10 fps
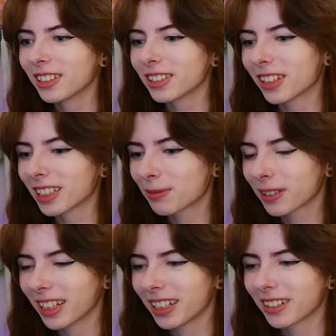So that's
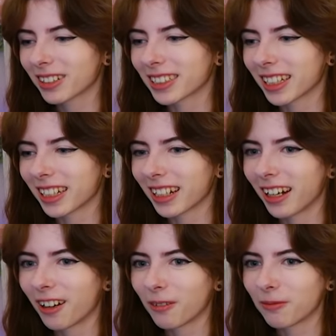pretty interesting.
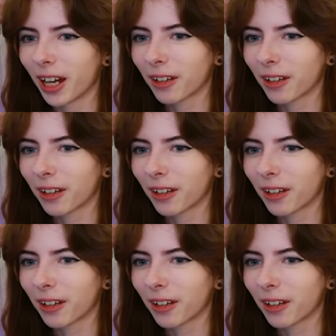Um,